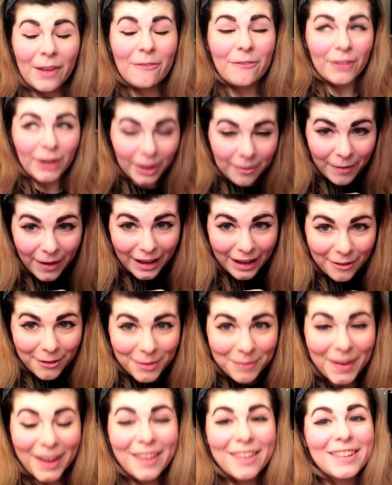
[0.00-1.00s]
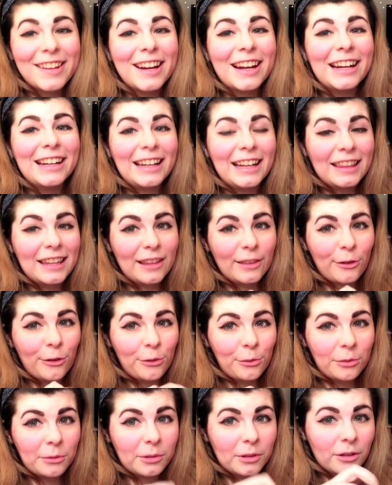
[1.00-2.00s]
I'm very picky with mascara and I think
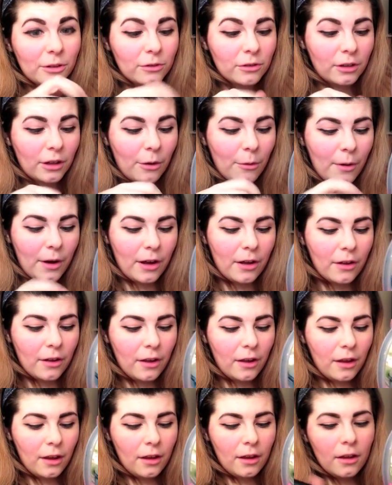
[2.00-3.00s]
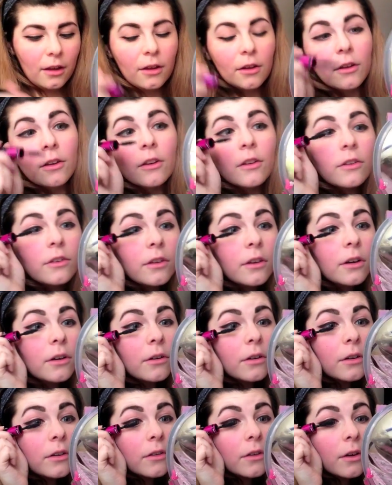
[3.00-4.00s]
this one works really well. So
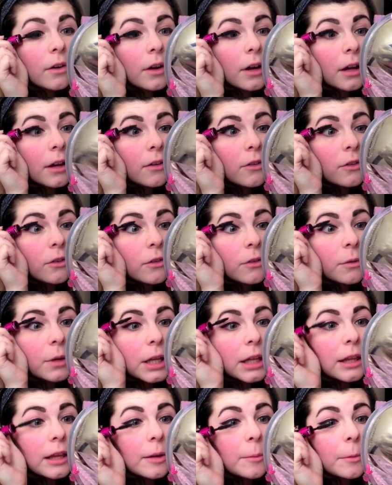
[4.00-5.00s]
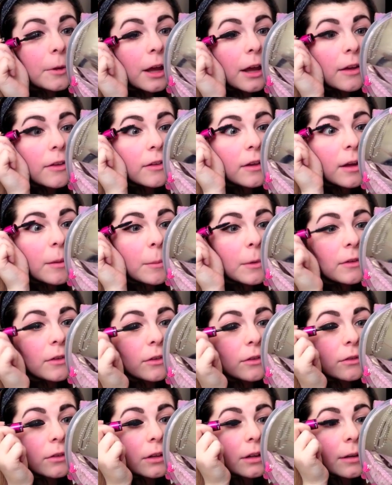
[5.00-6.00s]
let's go ahead and just quickly apply some. It
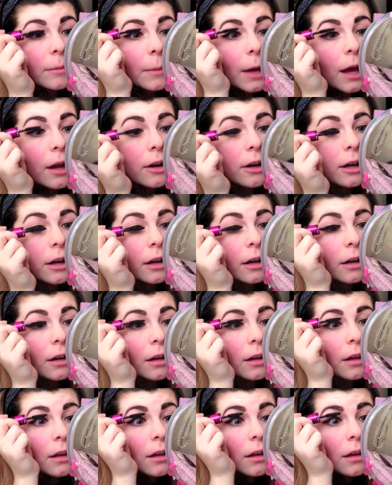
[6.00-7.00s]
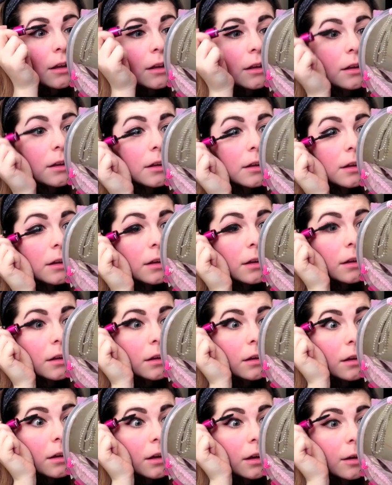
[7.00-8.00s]
doesn't really matter
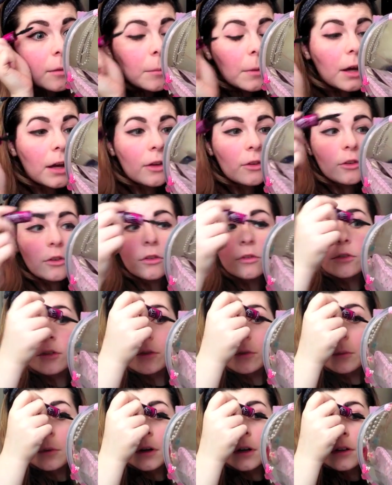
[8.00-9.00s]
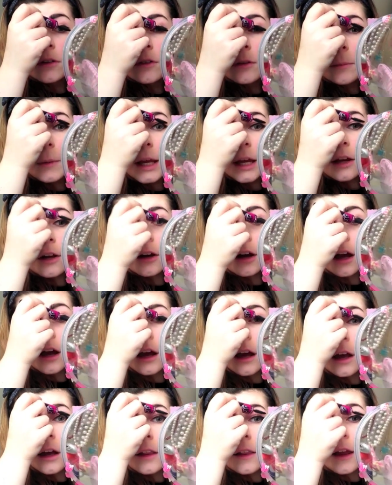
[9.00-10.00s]
how much, you just want to make your
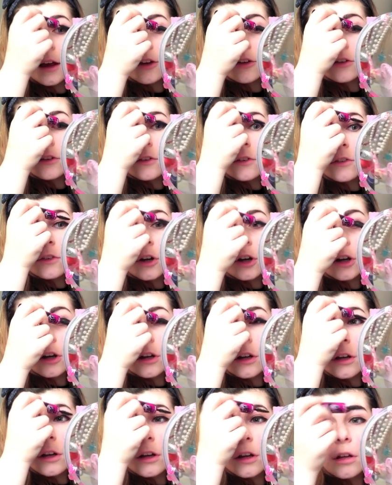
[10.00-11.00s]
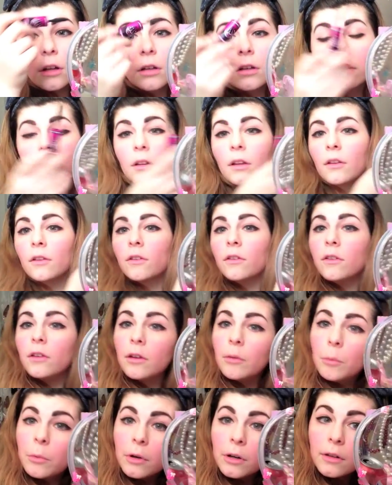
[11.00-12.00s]
eyelashes dark. That's
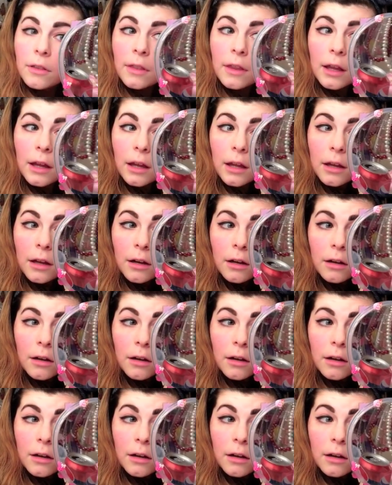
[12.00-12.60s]
the important thing here.